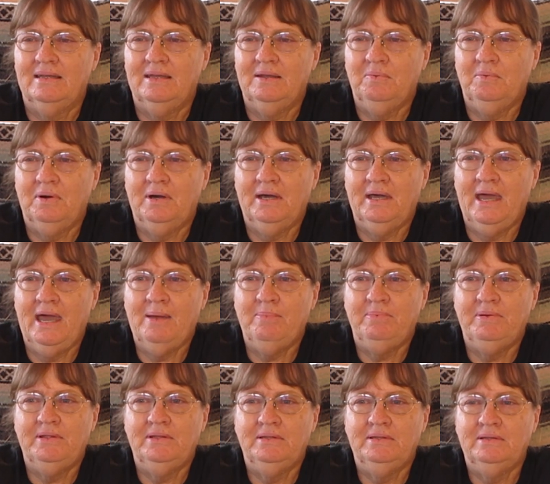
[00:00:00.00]
and what
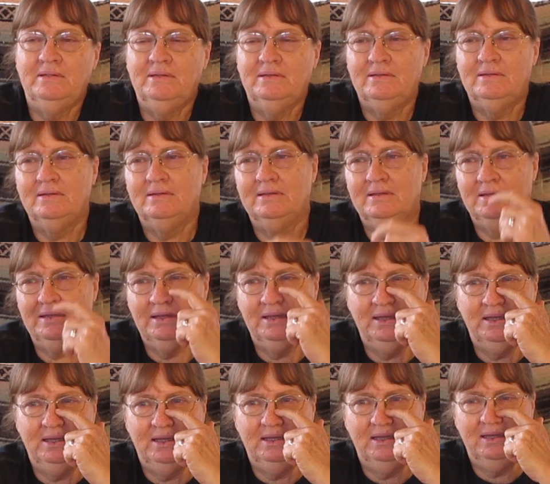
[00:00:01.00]
happened,
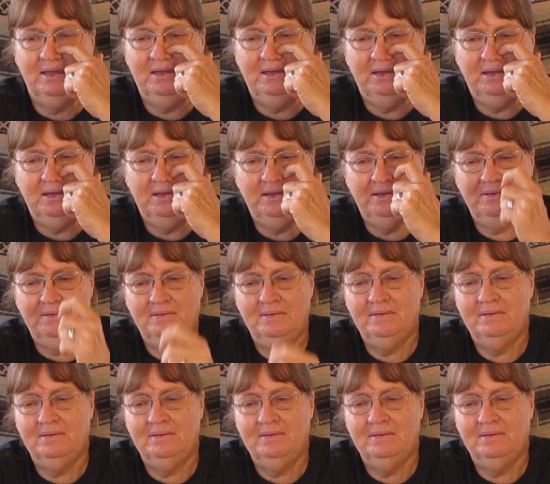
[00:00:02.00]
uh,